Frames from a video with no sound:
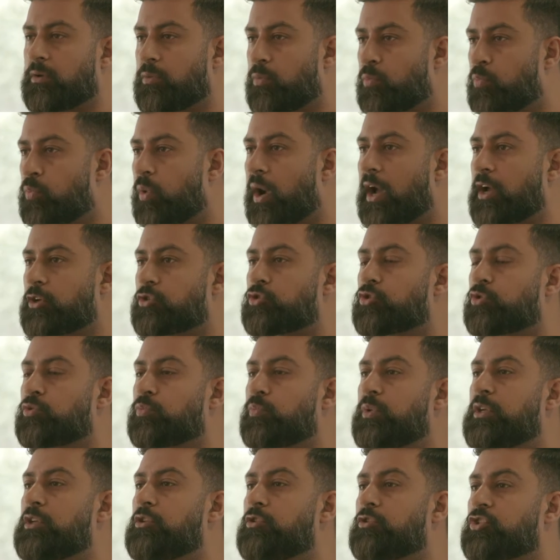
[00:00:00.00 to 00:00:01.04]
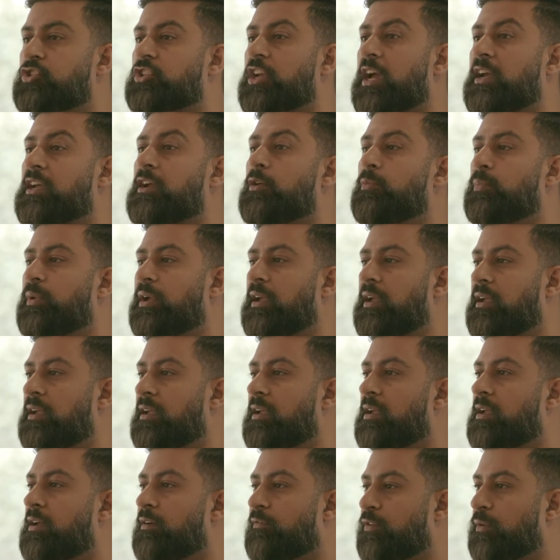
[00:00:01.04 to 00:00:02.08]
why should we shy away
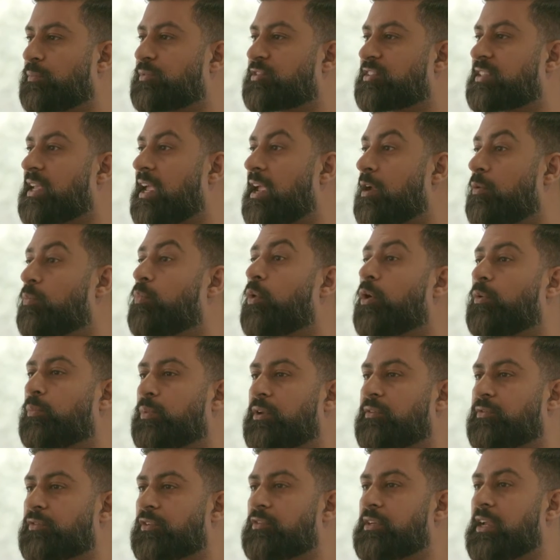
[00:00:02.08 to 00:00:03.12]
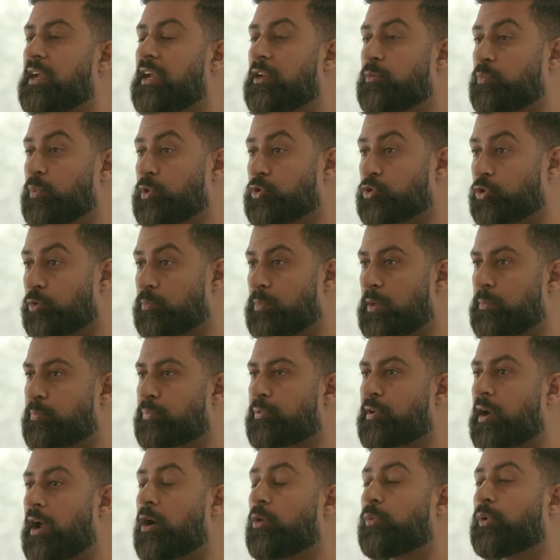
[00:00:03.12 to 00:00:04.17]
from saying what we've created? We should be
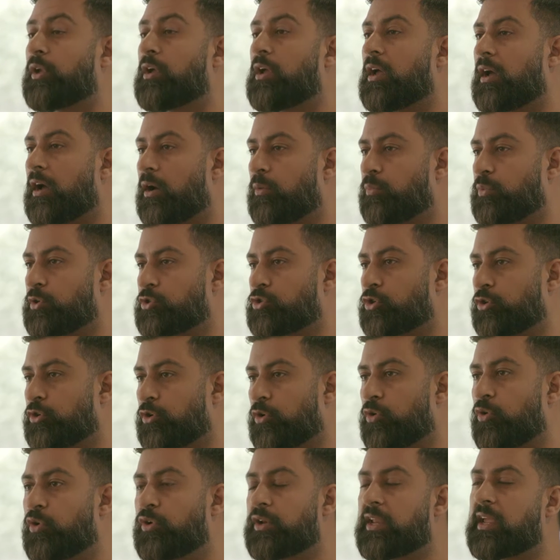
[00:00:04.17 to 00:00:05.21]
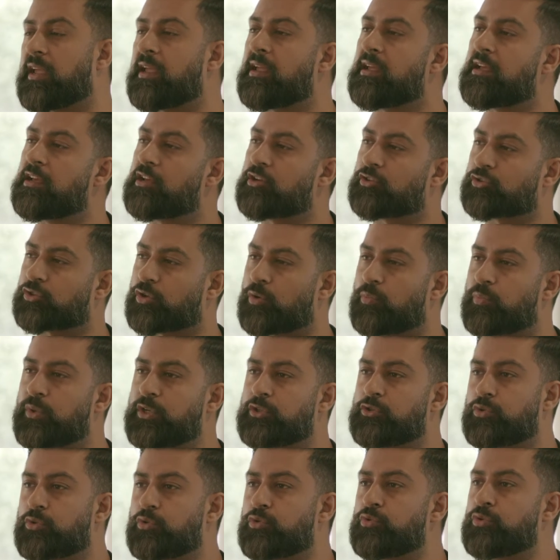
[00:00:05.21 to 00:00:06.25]
proud and we should own it. So we
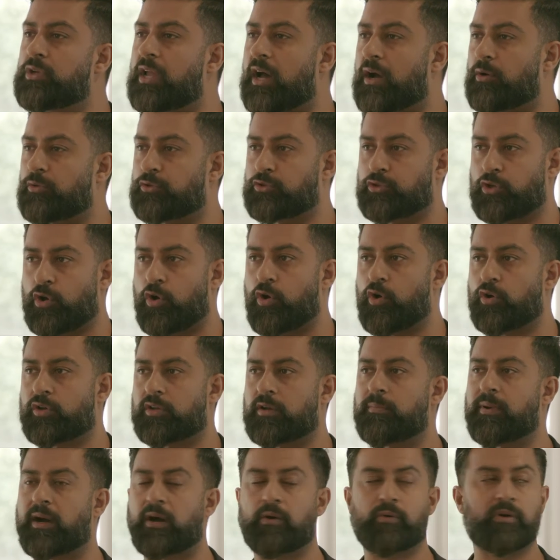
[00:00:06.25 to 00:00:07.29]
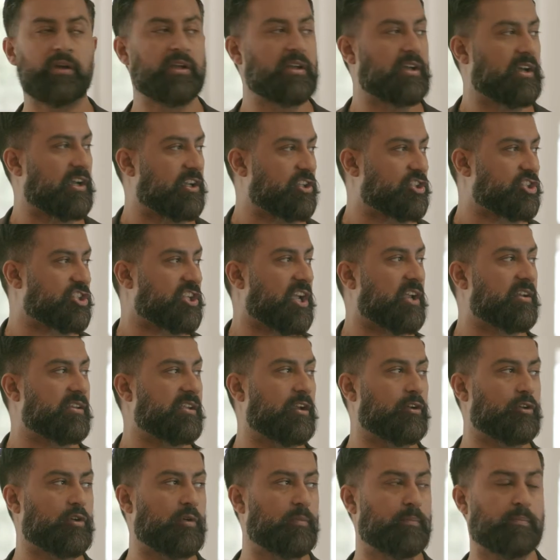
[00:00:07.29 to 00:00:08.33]
do now talk about a Sharia
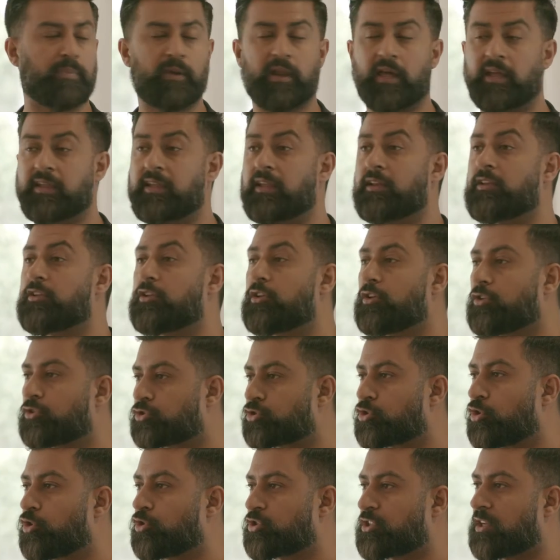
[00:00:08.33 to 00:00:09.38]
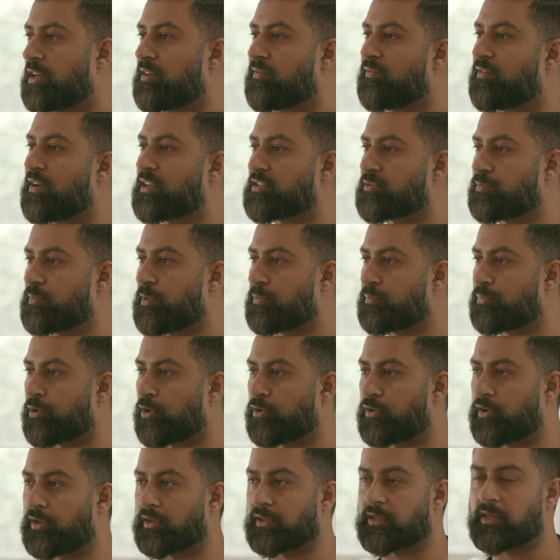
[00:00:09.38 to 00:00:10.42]
compliant social investment
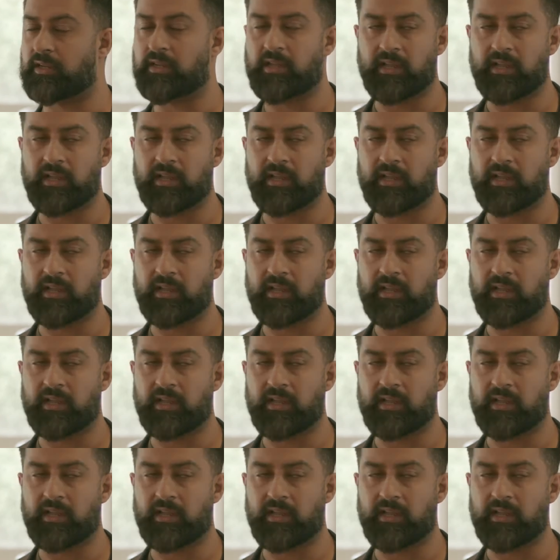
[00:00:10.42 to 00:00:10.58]
product.